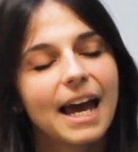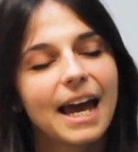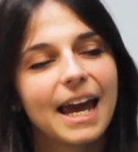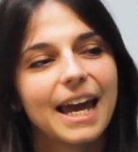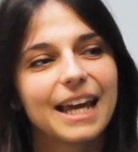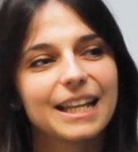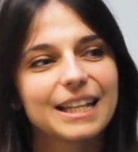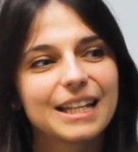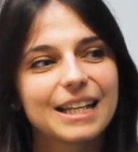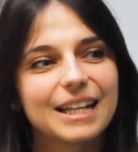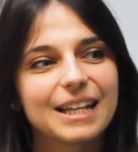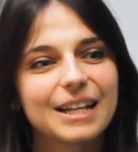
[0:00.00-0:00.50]

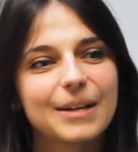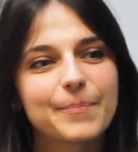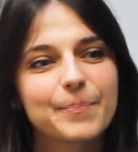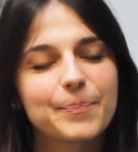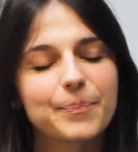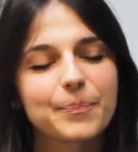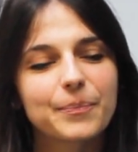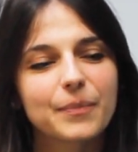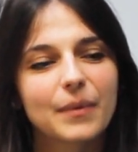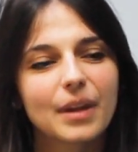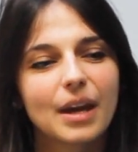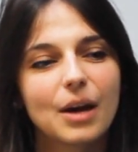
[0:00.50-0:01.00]

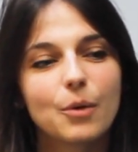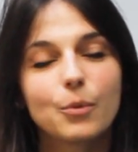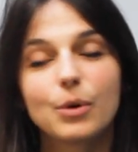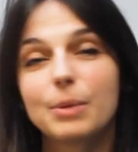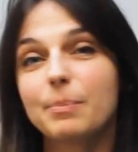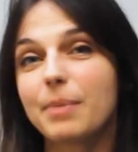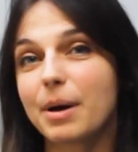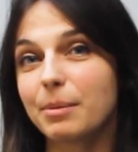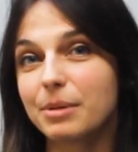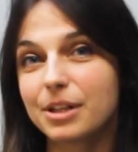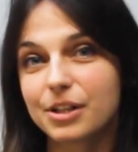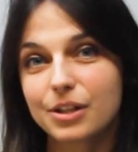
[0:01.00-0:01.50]
And we
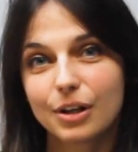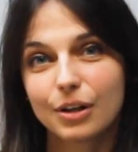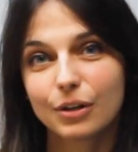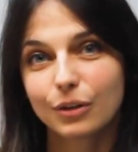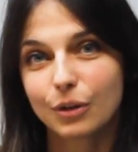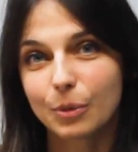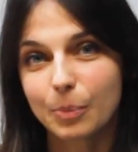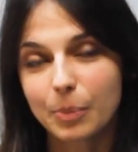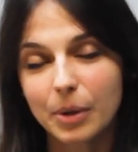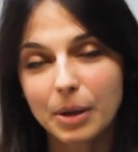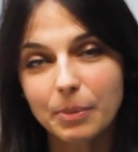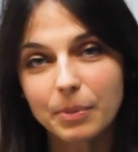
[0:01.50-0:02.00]
published a
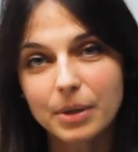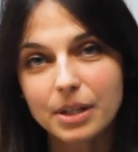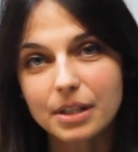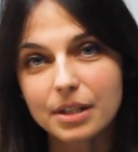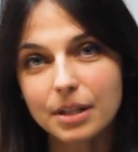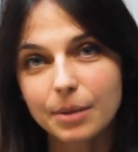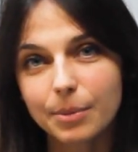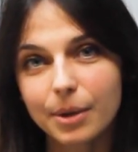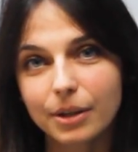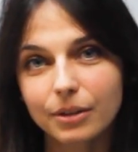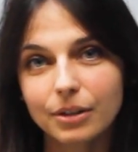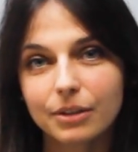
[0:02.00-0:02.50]
lot of papers
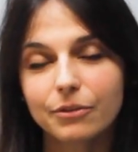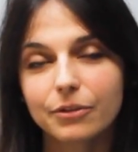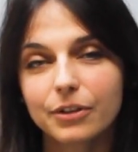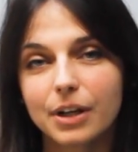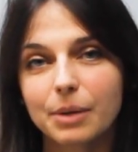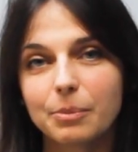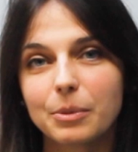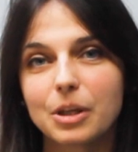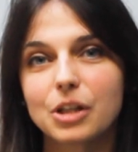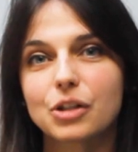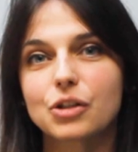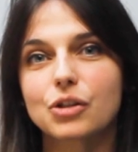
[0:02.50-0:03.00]
about
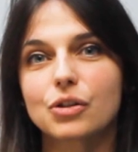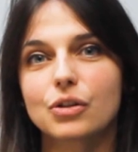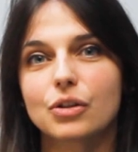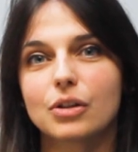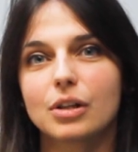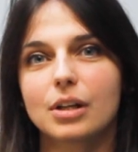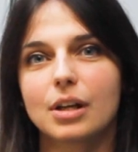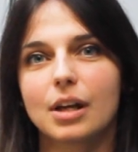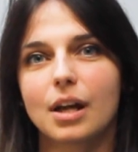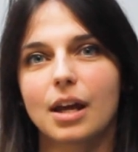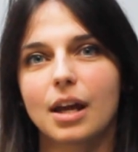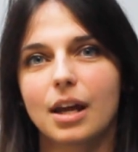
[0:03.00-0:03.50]

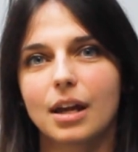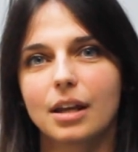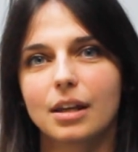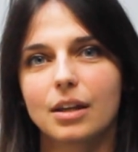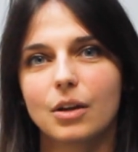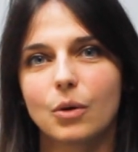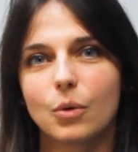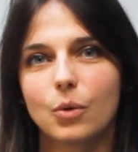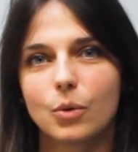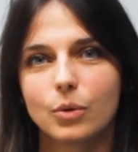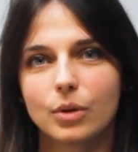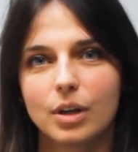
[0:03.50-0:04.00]
inflammation
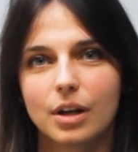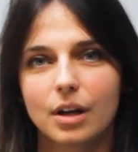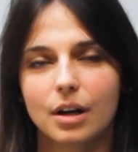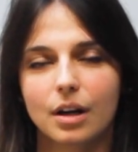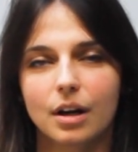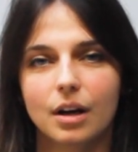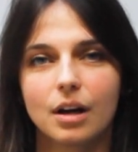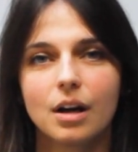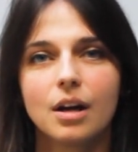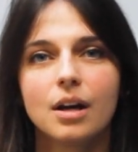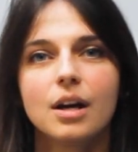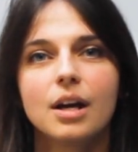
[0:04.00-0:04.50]
and
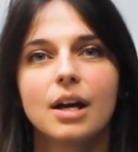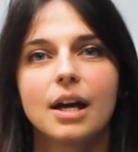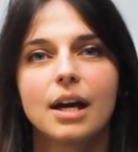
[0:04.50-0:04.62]
other